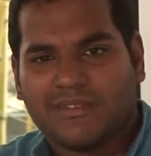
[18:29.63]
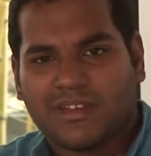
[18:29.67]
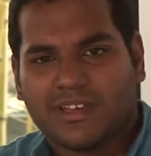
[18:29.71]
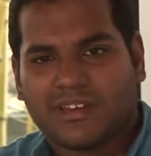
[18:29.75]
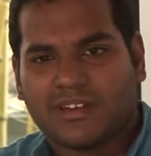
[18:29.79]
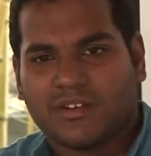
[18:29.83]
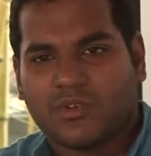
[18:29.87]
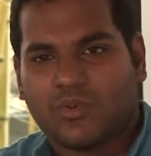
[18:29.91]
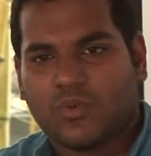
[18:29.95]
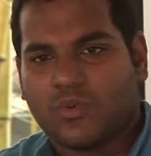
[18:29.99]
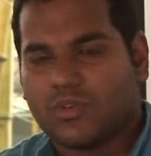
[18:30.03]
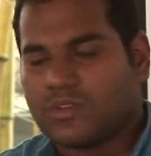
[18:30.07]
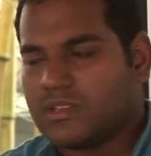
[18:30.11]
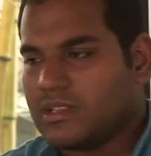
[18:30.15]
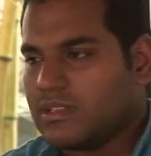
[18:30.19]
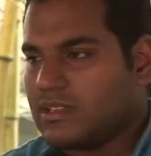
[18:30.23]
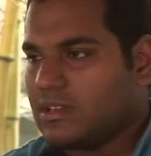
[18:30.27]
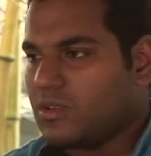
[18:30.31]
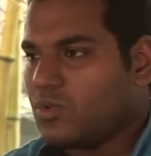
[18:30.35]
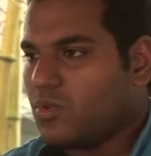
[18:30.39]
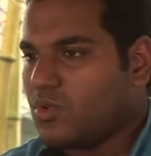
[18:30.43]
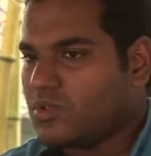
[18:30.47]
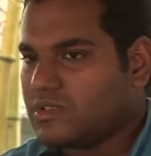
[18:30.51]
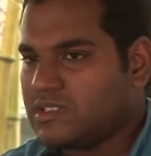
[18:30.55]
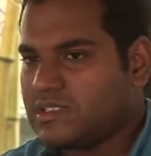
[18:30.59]
in the
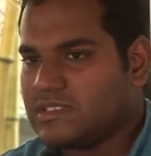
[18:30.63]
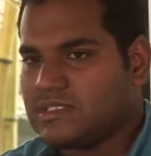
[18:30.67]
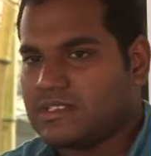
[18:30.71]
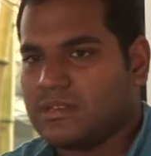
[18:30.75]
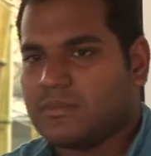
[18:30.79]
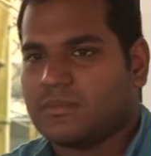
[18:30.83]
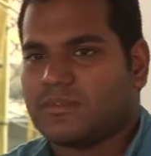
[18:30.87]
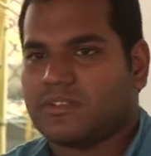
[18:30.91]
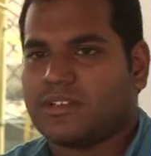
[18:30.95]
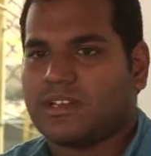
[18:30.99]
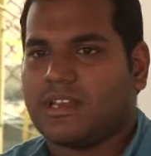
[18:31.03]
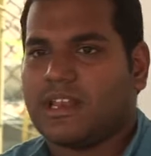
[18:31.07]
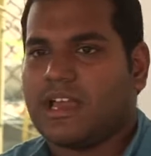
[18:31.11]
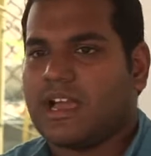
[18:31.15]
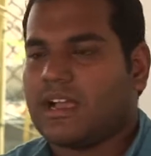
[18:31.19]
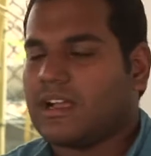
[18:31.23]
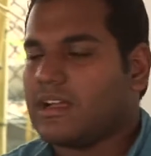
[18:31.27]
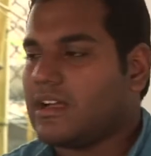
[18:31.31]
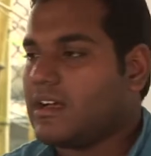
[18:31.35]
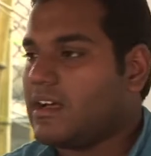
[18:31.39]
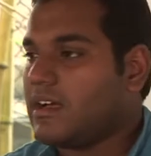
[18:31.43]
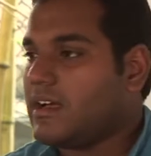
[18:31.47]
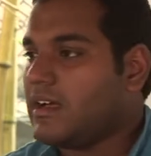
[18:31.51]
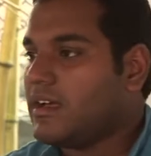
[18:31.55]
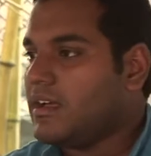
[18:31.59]
court system of Sri
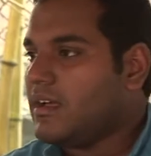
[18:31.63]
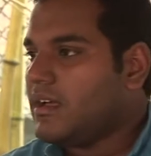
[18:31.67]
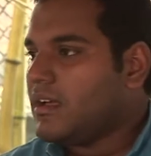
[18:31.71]
Lanka,